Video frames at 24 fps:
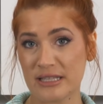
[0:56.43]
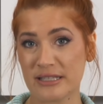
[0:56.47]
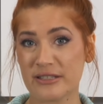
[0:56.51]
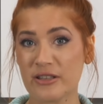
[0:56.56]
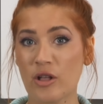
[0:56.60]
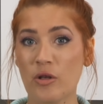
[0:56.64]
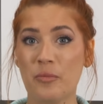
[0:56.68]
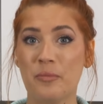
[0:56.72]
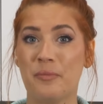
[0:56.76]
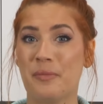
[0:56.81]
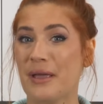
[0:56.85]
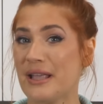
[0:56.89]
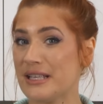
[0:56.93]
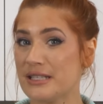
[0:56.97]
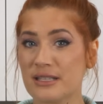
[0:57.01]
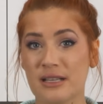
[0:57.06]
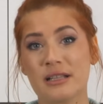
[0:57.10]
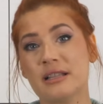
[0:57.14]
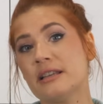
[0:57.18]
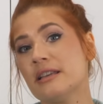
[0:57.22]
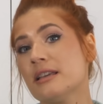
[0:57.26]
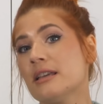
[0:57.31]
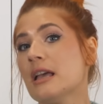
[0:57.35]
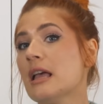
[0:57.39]
It's all
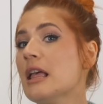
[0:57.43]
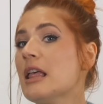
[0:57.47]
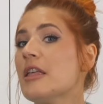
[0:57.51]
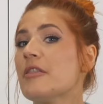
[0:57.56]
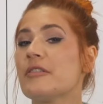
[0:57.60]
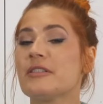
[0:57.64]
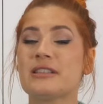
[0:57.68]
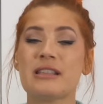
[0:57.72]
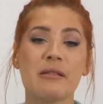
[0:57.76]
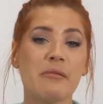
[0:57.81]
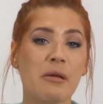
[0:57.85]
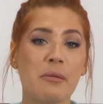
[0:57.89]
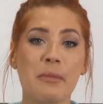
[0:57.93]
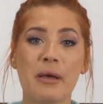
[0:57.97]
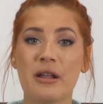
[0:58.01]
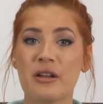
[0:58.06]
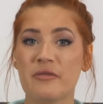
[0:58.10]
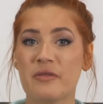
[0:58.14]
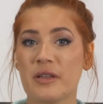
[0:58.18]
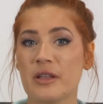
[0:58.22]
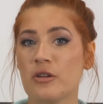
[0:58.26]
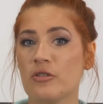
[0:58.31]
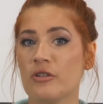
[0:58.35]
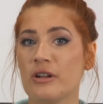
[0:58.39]
basically the same amount
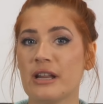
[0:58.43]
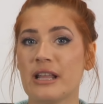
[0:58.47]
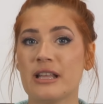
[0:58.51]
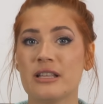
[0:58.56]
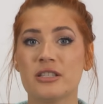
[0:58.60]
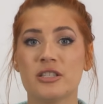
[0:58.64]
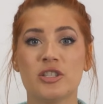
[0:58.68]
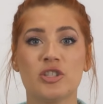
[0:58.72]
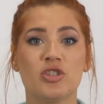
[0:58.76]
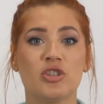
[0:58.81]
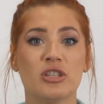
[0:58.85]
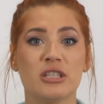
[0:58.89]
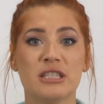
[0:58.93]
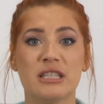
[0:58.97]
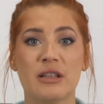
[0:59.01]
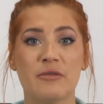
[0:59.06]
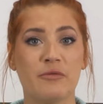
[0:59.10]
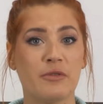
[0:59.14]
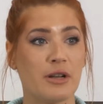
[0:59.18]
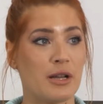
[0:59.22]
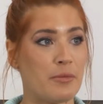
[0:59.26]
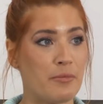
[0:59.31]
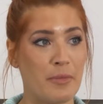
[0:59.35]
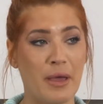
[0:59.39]
of ingredients, just
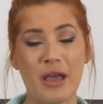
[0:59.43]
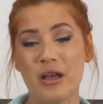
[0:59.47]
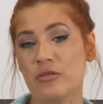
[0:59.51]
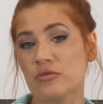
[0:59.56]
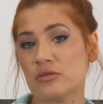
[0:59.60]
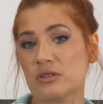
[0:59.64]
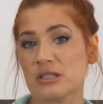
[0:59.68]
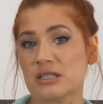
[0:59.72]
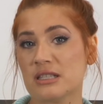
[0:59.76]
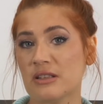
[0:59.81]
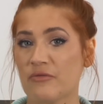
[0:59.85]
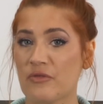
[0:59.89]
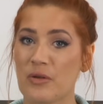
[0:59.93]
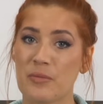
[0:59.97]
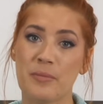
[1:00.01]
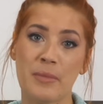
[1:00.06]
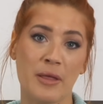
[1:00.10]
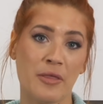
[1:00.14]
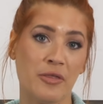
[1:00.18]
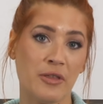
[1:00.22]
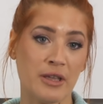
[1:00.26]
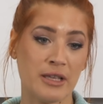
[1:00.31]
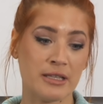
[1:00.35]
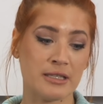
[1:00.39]
different amounts, different
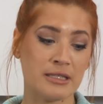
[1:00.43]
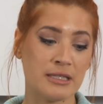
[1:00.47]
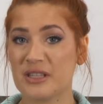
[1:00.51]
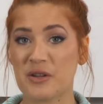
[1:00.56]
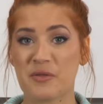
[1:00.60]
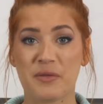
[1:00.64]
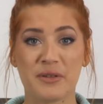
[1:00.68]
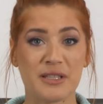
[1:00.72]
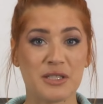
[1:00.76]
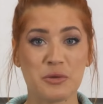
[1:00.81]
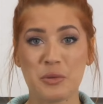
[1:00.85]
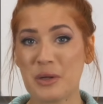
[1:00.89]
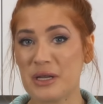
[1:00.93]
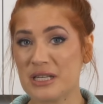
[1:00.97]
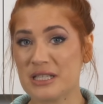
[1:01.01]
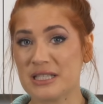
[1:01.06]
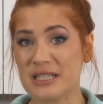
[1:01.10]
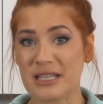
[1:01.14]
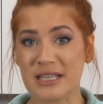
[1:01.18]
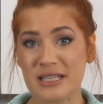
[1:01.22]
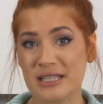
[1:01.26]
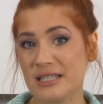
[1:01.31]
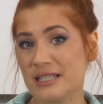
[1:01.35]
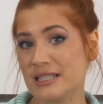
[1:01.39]
methods, different
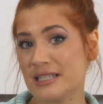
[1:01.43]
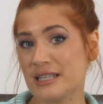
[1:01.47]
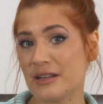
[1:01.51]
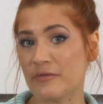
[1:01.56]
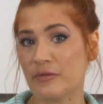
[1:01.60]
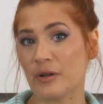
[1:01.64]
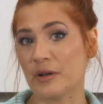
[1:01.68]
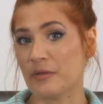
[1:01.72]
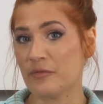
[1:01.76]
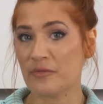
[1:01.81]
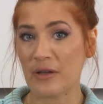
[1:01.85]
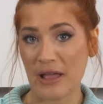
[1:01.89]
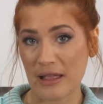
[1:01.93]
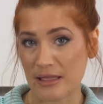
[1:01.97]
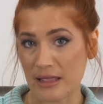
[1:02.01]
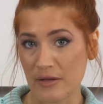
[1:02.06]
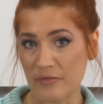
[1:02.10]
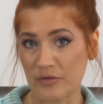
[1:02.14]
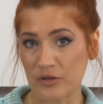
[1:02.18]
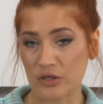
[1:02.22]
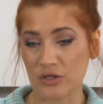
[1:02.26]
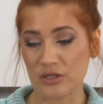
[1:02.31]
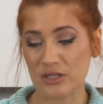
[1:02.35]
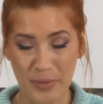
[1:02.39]
sweetnesses, different fat
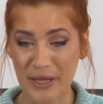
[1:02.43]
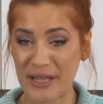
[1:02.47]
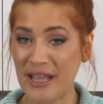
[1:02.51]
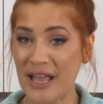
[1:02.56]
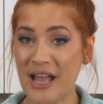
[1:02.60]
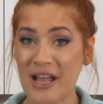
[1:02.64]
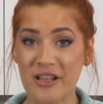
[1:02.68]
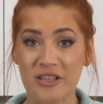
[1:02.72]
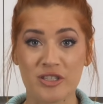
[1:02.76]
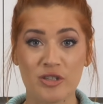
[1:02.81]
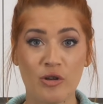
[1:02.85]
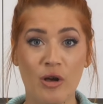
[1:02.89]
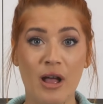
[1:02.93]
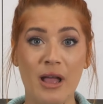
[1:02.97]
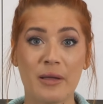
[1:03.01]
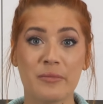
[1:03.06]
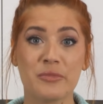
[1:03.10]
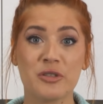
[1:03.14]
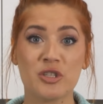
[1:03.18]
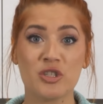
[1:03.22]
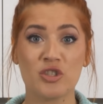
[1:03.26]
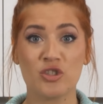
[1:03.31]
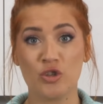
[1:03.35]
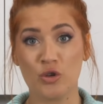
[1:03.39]
levels. But yeah, so
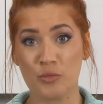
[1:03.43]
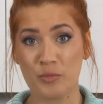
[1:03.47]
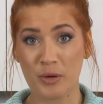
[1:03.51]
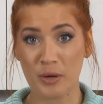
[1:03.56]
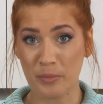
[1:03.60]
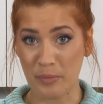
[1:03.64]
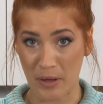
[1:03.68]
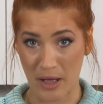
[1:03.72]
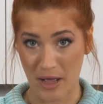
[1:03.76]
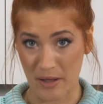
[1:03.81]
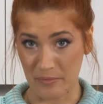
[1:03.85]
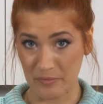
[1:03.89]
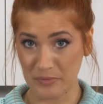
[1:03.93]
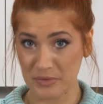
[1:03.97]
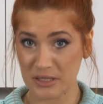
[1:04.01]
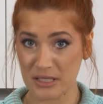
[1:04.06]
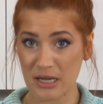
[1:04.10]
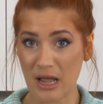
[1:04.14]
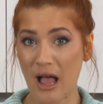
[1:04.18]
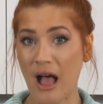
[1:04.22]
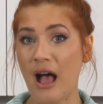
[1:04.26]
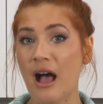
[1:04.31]
I'm super pumped.